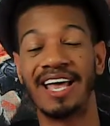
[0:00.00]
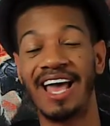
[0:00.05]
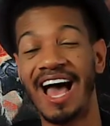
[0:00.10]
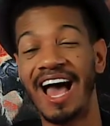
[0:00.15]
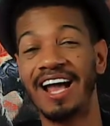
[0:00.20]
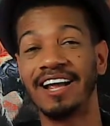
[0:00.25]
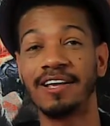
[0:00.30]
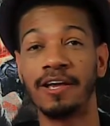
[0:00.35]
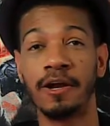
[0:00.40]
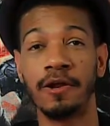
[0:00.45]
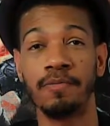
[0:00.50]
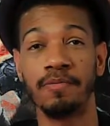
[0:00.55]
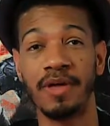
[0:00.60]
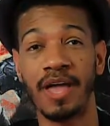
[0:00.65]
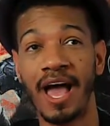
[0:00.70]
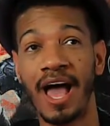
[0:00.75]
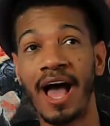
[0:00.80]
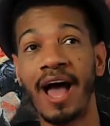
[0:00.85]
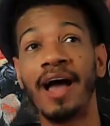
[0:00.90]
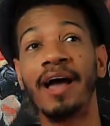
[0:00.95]
are getting
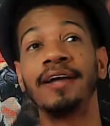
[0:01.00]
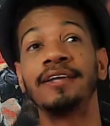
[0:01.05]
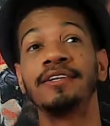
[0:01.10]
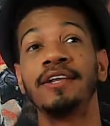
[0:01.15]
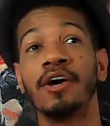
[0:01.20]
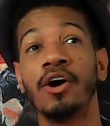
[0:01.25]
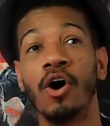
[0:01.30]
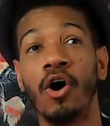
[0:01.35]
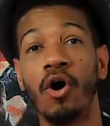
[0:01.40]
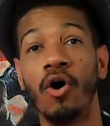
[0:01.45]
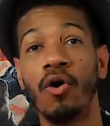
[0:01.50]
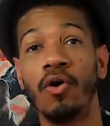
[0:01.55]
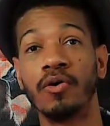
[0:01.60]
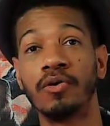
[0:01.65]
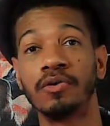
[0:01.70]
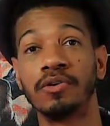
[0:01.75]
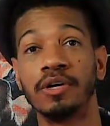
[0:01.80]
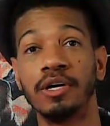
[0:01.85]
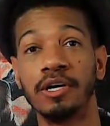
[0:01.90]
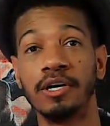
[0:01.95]
behind
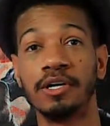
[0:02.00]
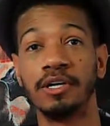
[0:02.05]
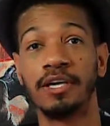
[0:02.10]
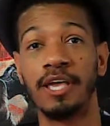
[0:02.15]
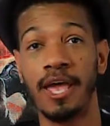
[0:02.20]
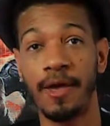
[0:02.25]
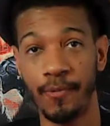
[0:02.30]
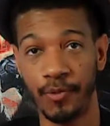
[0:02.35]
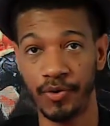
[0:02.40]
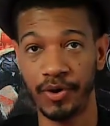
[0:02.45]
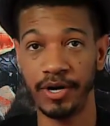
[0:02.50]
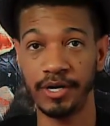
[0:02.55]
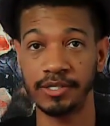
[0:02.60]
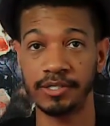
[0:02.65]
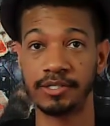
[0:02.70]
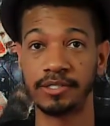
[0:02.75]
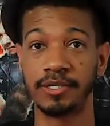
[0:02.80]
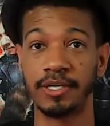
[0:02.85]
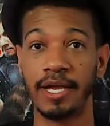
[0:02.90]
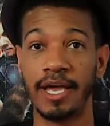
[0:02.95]
on
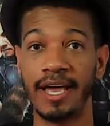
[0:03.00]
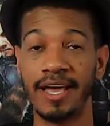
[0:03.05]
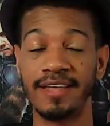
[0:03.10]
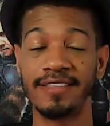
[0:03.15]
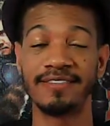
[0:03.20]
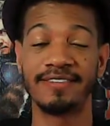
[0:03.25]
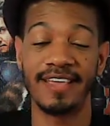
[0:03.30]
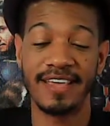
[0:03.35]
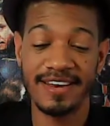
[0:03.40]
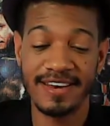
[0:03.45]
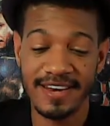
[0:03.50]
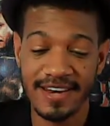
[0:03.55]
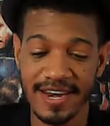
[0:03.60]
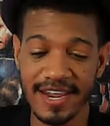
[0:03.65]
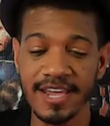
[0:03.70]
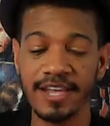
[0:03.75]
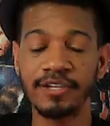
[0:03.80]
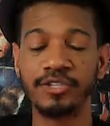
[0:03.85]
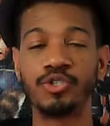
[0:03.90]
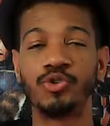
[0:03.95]
cameras, and they
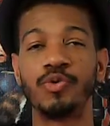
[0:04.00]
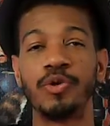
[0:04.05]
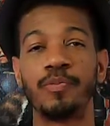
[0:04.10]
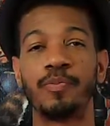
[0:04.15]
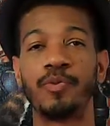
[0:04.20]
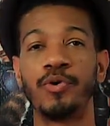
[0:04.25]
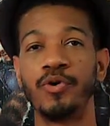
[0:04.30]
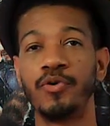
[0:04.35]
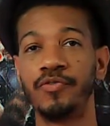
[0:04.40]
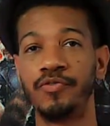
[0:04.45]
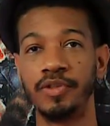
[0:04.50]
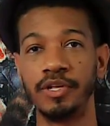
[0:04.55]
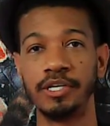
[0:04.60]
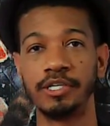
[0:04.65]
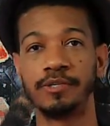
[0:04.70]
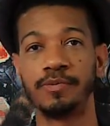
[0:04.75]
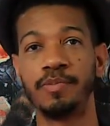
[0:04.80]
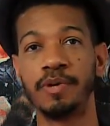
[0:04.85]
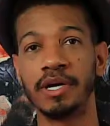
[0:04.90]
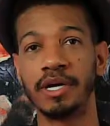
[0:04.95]
need to improve this
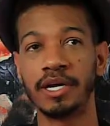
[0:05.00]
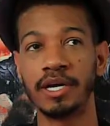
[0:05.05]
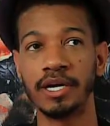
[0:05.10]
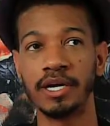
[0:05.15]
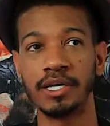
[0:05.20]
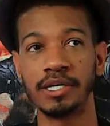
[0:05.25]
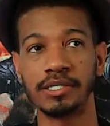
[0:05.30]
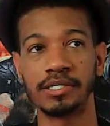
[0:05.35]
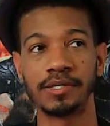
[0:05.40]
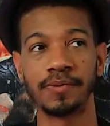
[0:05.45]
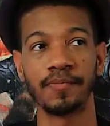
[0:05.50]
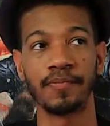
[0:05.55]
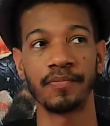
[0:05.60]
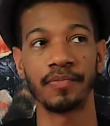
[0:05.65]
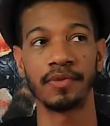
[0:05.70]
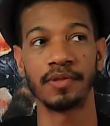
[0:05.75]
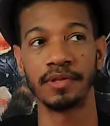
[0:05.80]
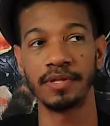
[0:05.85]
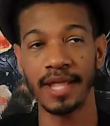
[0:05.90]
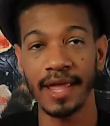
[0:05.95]
because
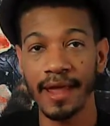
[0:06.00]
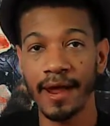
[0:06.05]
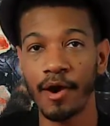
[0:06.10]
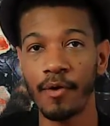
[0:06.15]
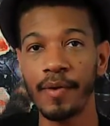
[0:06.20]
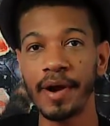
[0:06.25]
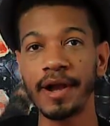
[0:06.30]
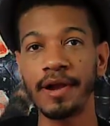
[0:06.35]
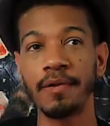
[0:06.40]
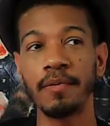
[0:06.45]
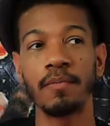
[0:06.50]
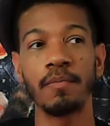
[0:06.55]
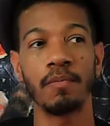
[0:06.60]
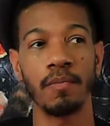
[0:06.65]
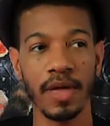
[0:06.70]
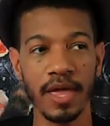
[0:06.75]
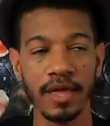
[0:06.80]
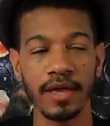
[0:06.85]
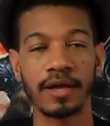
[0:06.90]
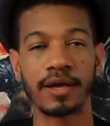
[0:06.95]
they already
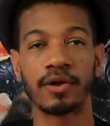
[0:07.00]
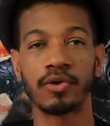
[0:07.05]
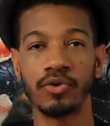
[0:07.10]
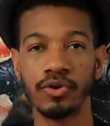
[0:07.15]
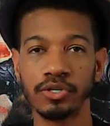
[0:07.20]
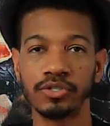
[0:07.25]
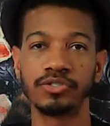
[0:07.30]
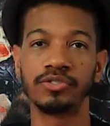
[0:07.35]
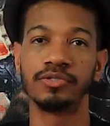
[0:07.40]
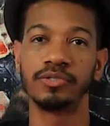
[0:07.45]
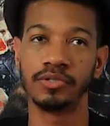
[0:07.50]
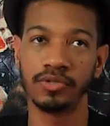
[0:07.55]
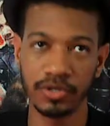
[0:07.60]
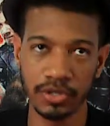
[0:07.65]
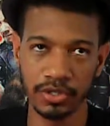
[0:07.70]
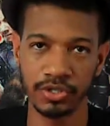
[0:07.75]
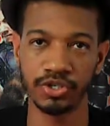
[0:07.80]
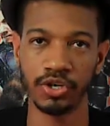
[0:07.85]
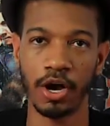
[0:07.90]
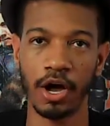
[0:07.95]
make a good
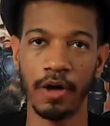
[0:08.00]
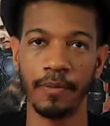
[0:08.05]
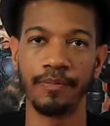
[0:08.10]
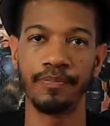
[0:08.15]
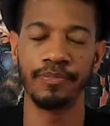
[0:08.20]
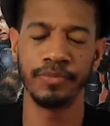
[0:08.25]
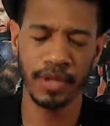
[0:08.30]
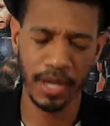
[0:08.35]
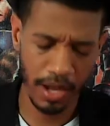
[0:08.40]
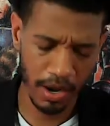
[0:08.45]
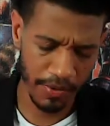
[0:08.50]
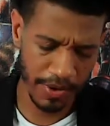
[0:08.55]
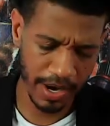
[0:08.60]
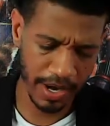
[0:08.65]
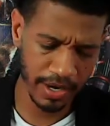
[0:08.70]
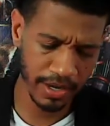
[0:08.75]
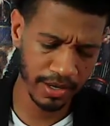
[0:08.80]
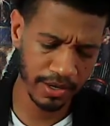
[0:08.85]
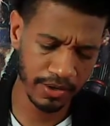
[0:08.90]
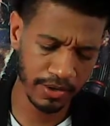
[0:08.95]
job. They
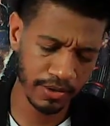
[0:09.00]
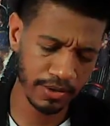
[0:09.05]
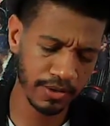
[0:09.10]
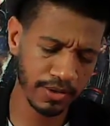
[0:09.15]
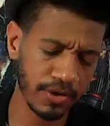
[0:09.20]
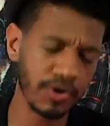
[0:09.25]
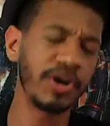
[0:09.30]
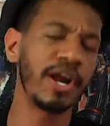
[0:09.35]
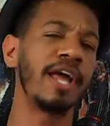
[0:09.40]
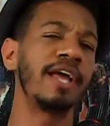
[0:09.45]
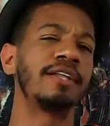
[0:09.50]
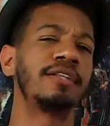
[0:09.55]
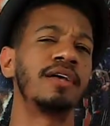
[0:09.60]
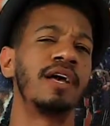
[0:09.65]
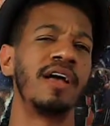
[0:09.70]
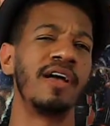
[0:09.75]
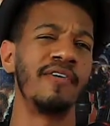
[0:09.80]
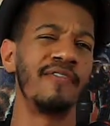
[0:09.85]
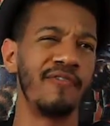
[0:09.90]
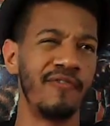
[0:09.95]
already create
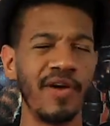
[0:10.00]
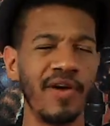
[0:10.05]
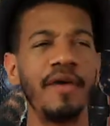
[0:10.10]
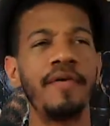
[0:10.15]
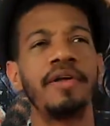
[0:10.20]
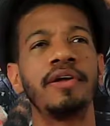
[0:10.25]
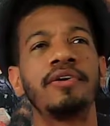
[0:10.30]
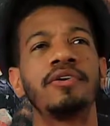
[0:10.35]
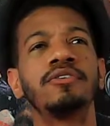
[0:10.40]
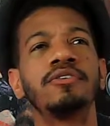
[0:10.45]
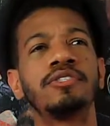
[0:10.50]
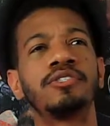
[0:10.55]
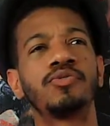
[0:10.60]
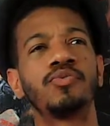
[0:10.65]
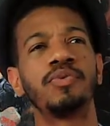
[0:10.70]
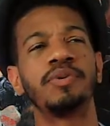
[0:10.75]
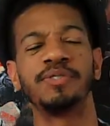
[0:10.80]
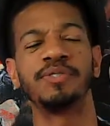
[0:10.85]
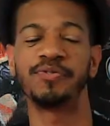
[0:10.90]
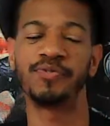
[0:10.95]
very good
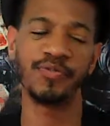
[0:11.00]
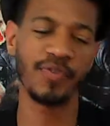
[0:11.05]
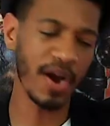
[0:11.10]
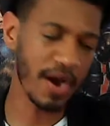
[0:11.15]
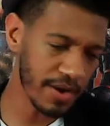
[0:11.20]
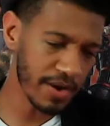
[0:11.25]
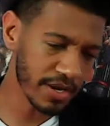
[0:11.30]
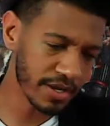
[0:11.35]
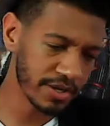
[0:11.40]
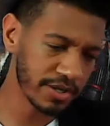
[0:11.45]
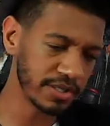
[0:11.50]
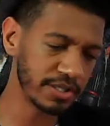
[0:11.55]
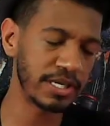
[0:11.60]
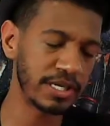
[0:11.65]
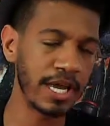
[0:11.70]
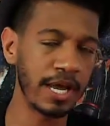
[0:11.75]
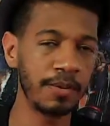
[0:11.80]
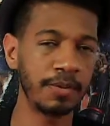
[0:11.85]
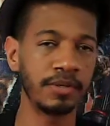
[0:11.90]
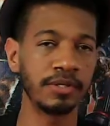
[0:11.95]
screens, very good
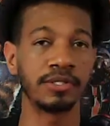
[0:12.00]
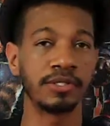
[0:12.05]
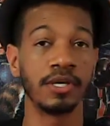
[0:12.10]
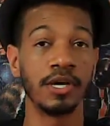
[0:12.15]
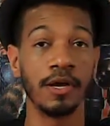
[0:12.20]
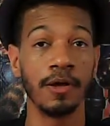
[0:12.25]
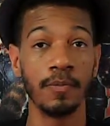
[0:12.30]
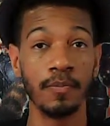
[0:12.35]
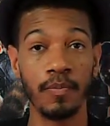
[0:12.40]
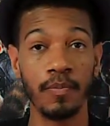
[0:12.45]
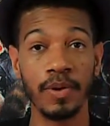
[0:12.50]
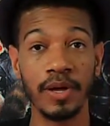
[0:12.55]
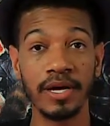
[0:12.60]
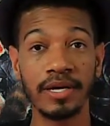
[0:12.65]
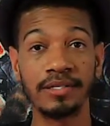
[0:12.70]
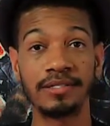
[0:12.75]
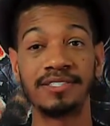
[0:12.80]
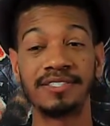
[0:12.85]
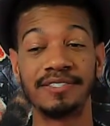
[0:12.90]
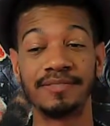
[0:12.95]
cameras,
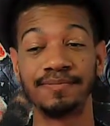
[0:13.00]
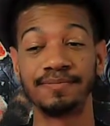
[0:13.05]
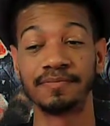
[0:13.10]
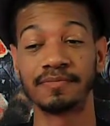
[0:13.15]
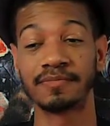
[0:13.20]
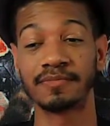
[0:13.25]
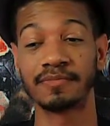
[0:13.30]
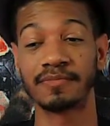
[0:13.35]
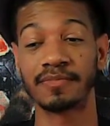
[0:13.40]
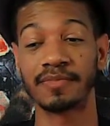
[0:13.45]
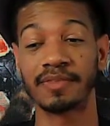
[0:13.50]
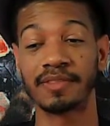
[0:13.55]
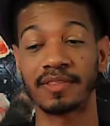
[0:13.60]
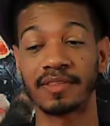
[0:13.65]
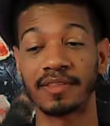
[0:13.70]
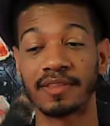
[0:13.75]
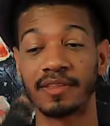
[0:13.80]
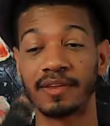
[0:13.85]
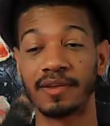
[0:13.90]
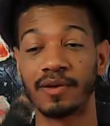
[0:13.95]
but
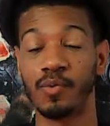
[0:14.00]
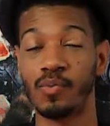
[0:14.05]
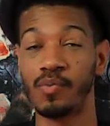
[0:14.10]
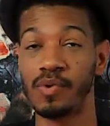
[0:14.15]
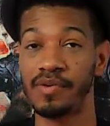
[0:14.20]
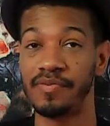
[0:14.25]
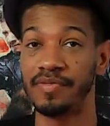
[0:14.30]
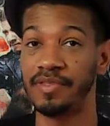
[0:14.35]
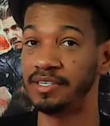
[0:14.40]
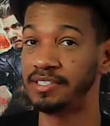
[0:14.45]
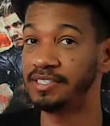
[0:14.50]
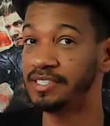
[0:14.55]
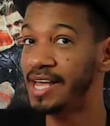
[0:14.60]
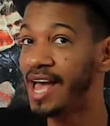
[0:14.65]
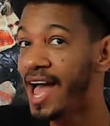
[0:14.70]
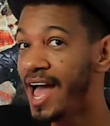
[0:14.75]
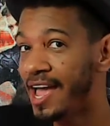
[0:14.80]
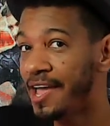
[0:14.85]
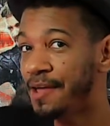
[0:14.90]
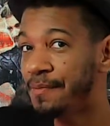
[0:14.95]
with the
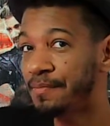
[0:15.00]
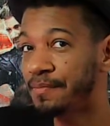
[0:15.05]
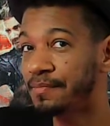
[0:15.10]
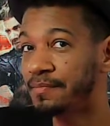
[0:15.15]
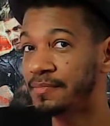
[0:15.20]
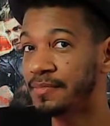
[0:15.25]
time